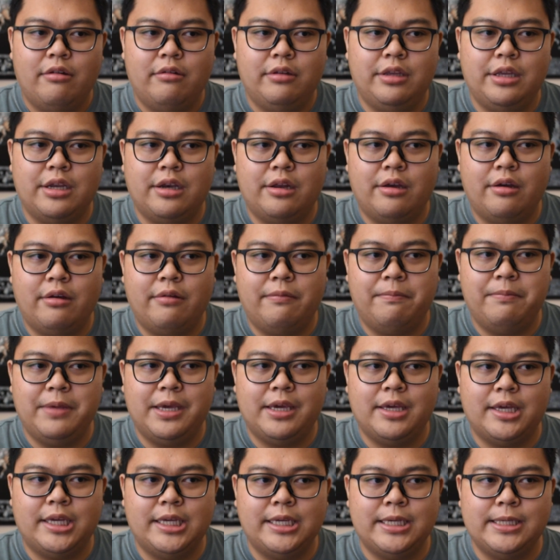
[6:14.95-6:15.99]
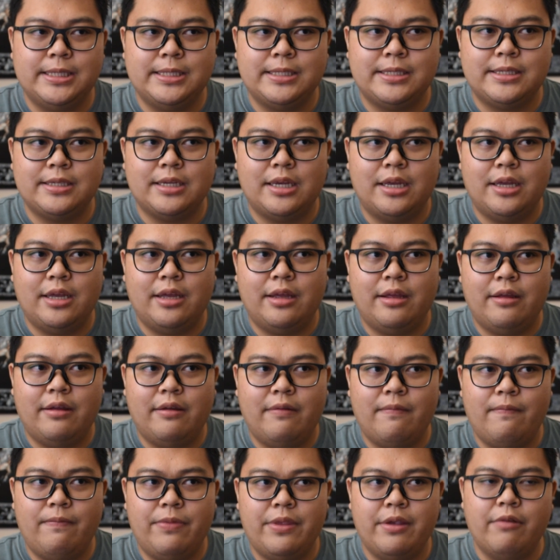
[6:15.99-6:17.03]
you know, because
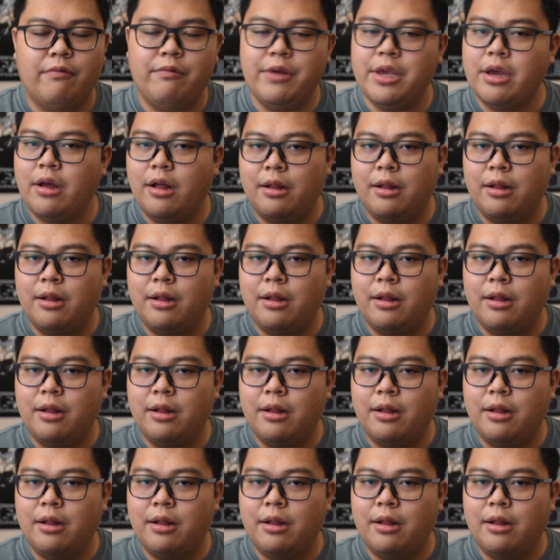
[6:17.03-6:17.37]
we